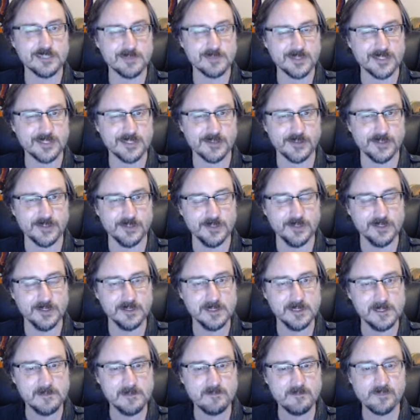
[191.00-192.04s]
material.
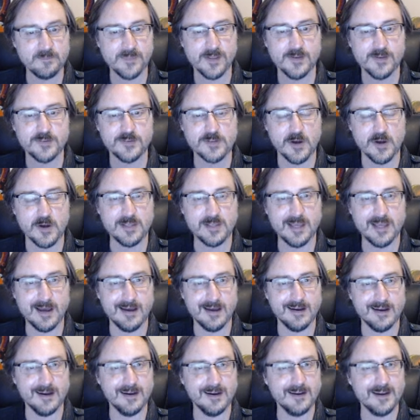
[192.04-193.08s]
So
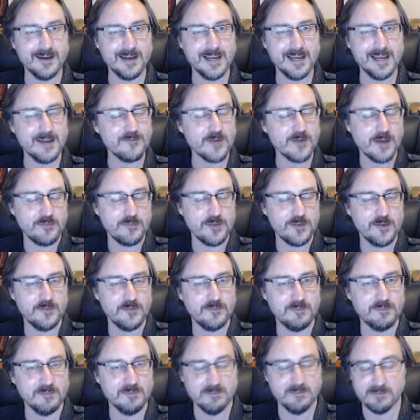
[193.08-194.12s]
yeah, if
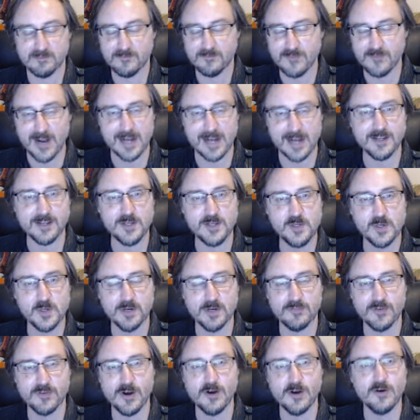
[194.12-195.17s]
you find a
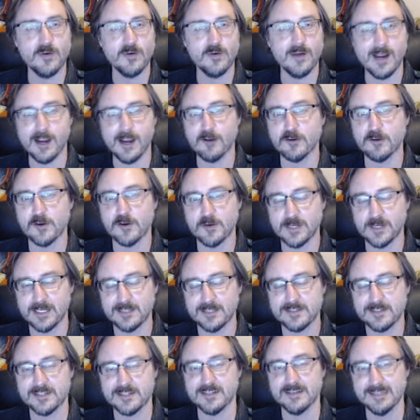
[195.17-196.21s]
UFO, AARO
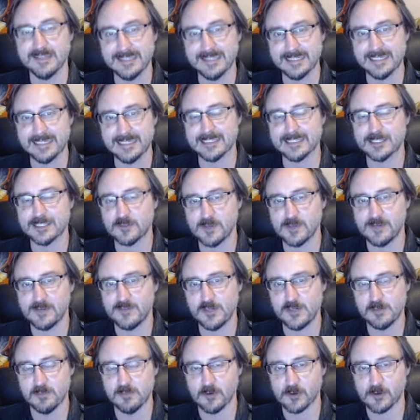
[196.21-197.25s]
gets it, not the
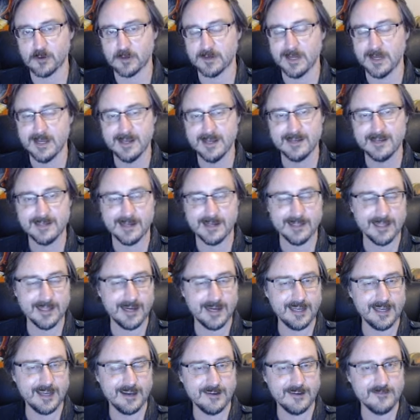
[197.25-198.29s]
review board. Now,
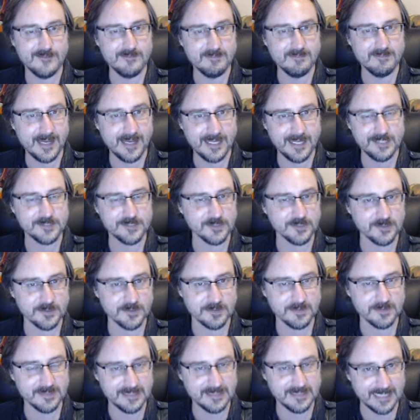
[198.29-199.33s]
I have
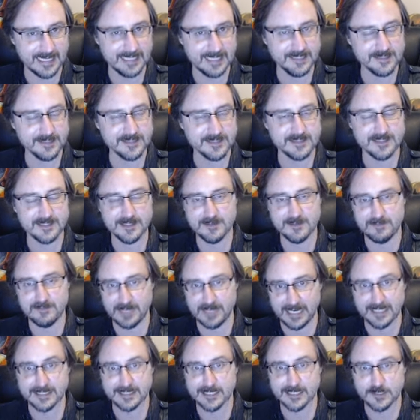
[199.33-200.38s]
major doubts
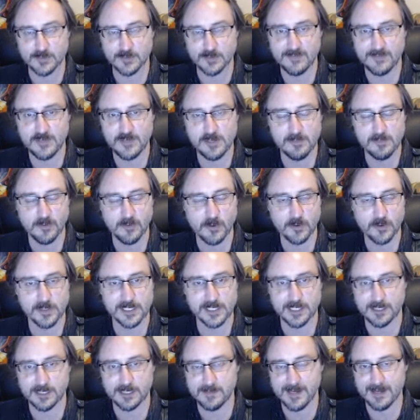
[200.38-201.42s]
about the review
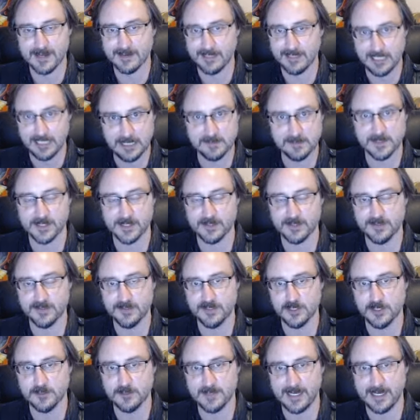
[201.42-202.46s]
board and about eminent
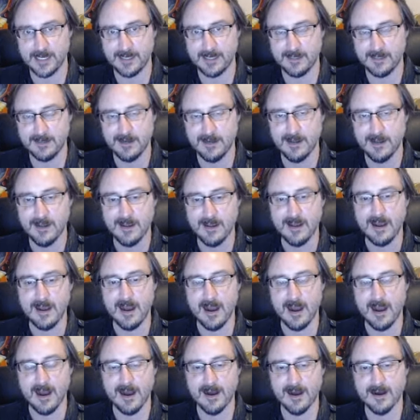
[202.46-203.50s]
domain,
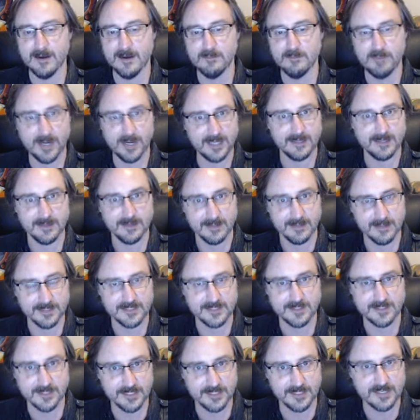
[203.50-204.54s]
but
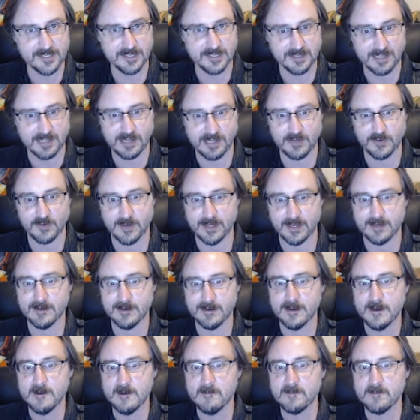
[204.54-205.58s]
let's continue on.
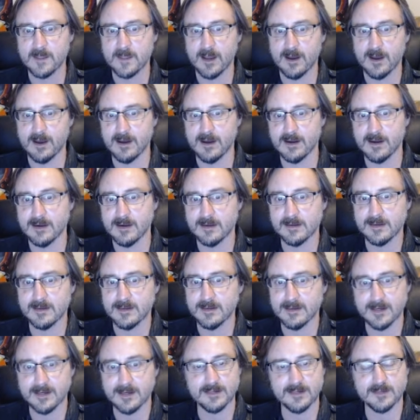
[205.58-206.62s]

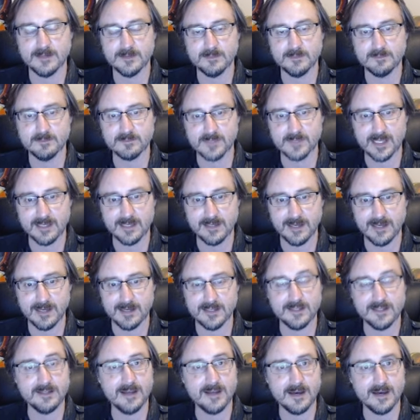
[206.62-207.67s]
Douglas
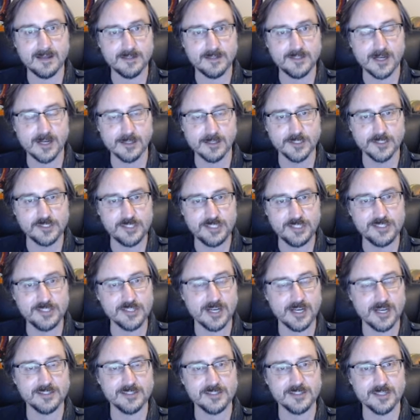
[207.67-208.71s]
Dean
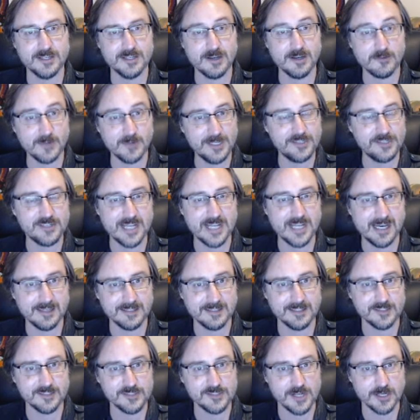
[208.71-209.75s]
Johnson reached
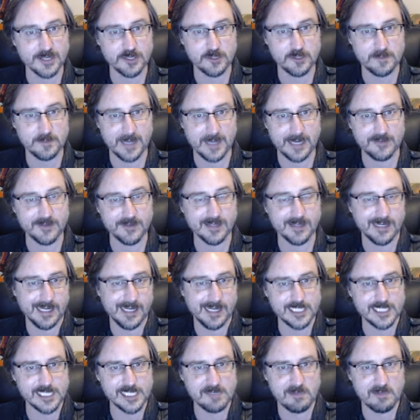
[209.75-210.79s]
out to Sean Kirkpatrick and
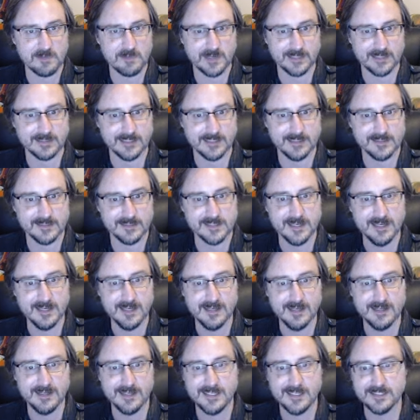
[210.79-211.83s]
asked him about this.
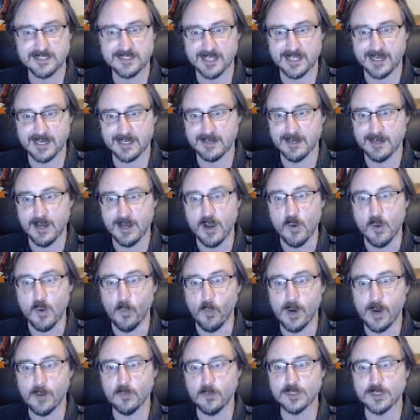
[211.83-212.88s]
He said,
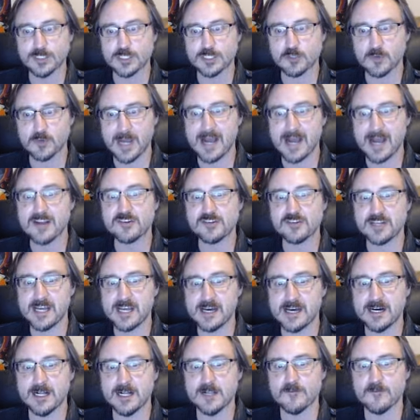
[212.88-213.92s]
what was the
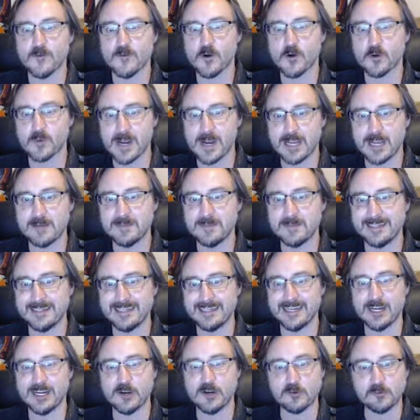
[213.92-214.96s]
rationale for
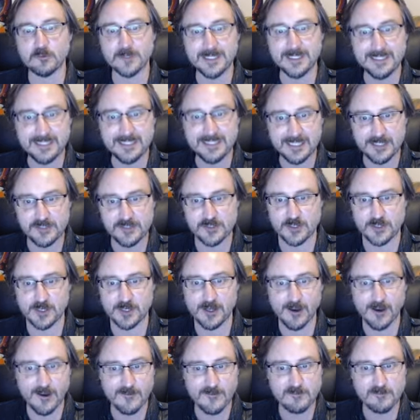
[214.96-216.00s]
recommending retention
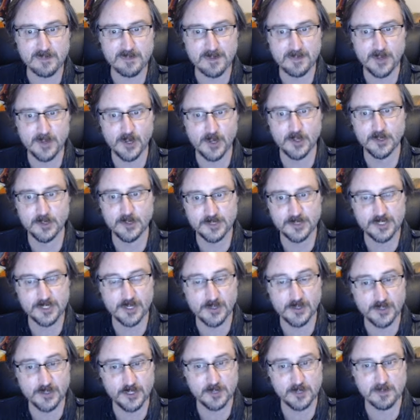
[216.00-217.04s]
of proposed
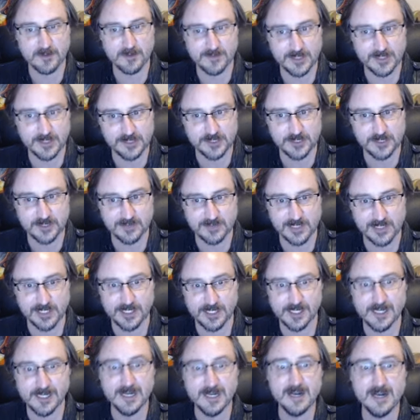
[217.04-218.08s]
new provisions of
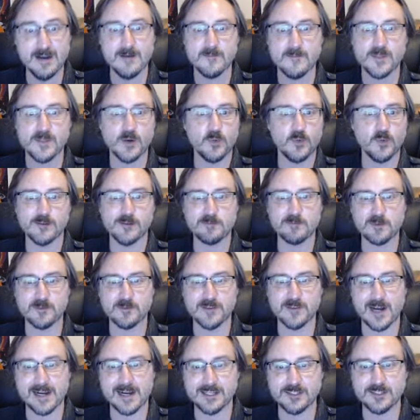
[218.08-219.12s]
law that would have
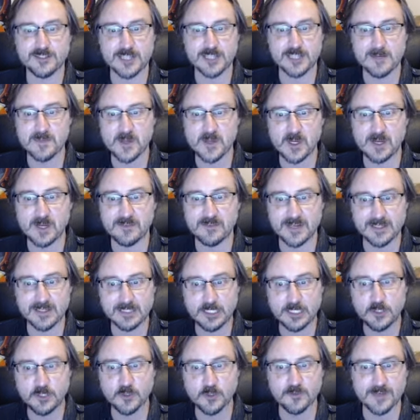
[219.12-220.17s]
provided something of a
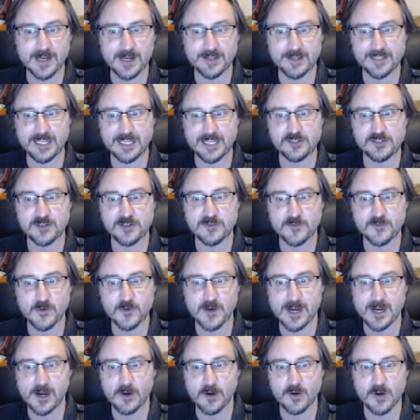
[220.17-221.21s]
legal foundation
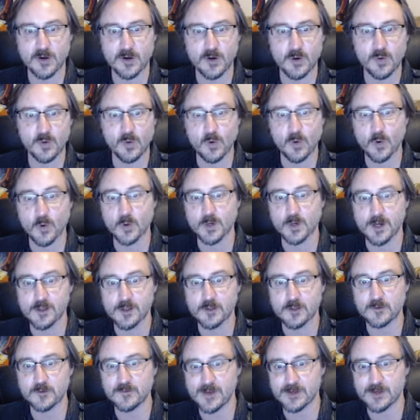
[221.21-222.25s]
for AARO or
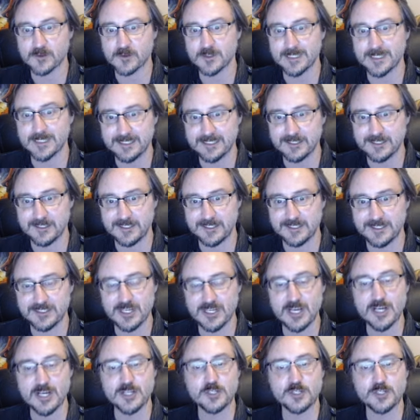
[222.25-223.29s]
other federal entities
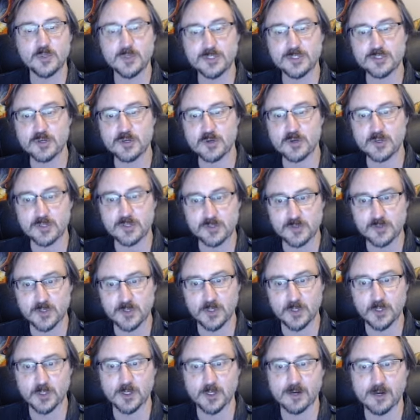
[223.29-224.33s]
to assert
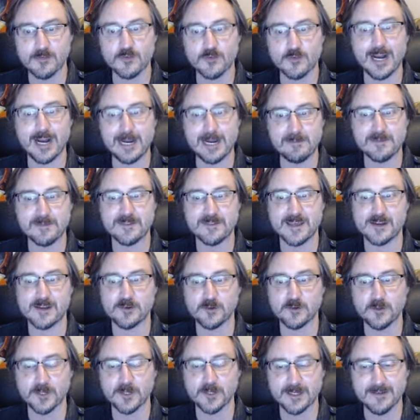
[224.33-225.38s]
control over
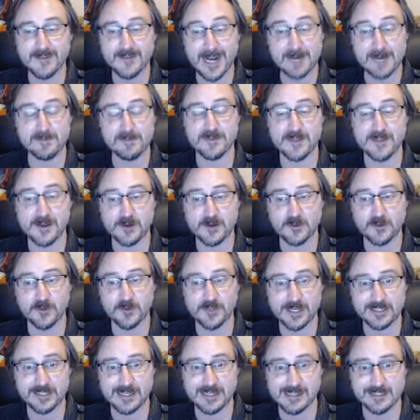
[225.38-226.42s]
hypothetical
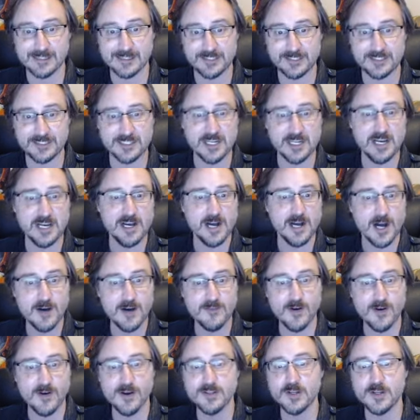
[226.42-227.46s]
technologies
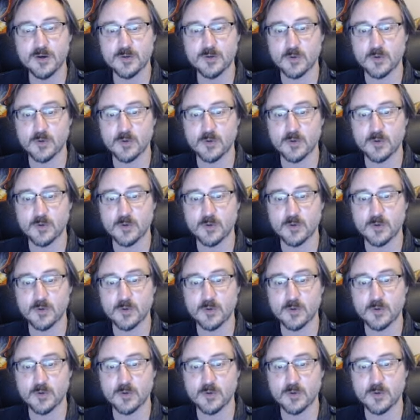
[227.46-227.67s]
of unknown